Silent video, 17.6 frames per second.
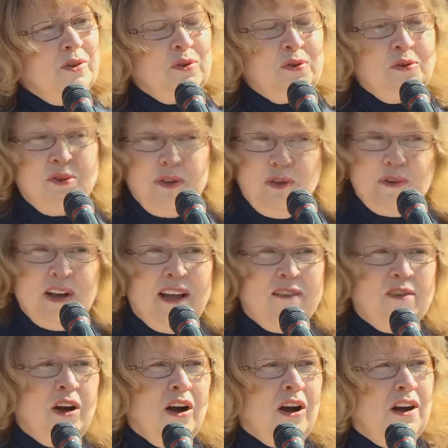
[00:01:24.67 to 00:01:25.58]
who don't
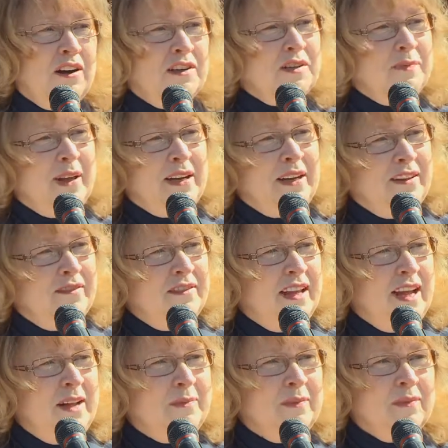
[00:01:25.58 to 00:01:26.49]
have cars, many of
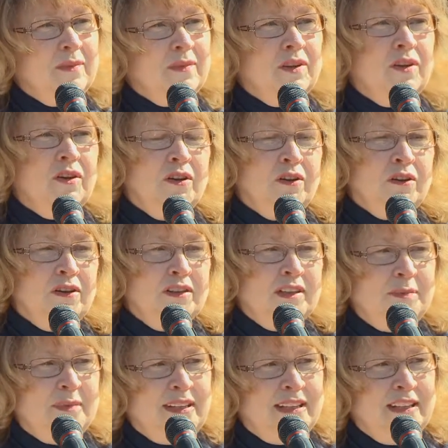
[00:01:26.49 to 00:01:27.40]
them, or
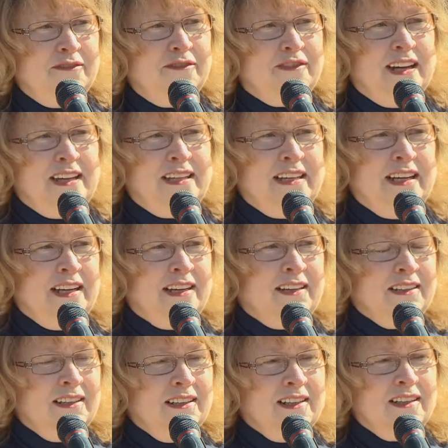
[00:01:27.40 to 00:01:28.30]
limited
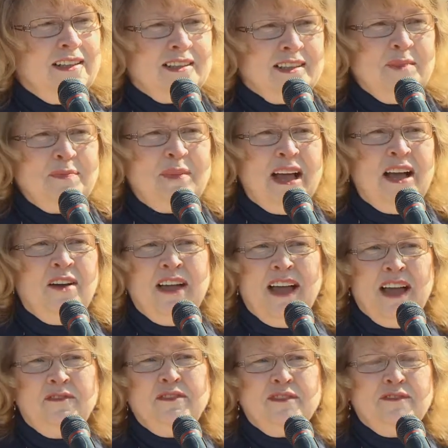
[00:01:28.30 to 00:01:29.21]
funding, somehow
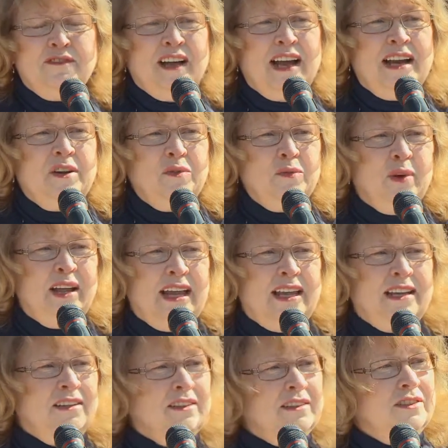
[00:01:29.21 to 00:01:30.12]
have to find a
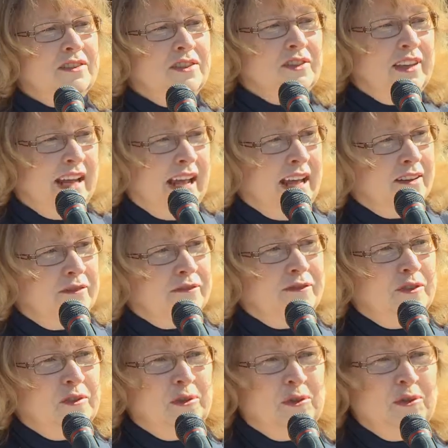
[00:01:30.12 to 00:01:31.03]
way to get
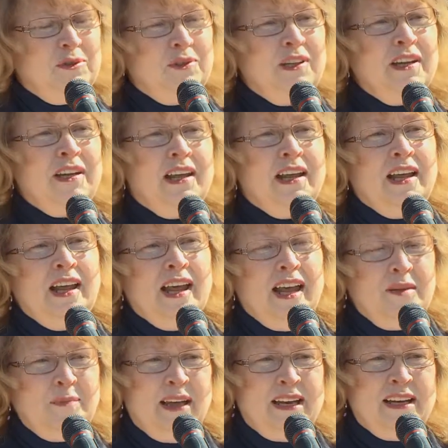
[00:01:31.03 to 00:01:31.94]
food
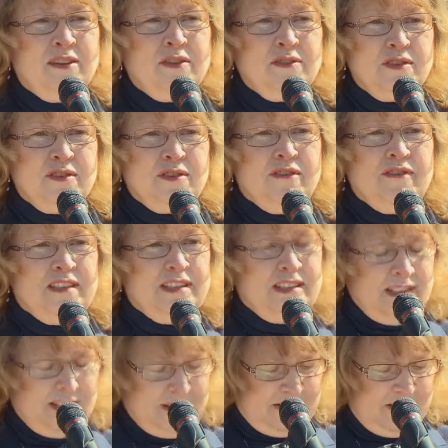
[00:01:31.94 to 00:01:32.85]
and medical
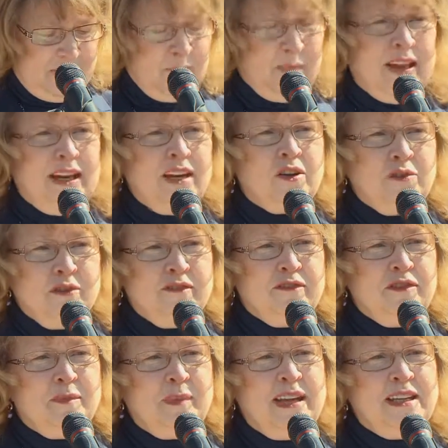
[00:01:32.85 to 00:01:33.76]
services, medical
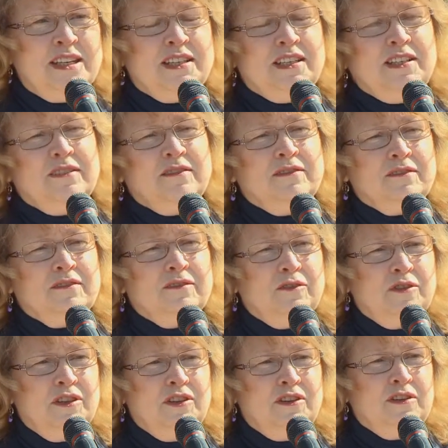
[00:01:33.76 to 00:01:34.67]
information
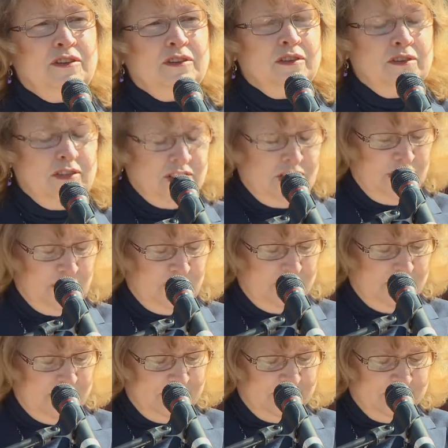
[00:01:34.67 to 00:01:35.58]
for their
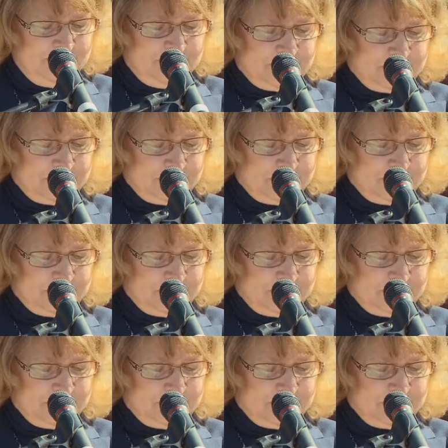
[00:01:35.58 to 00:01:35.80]
children.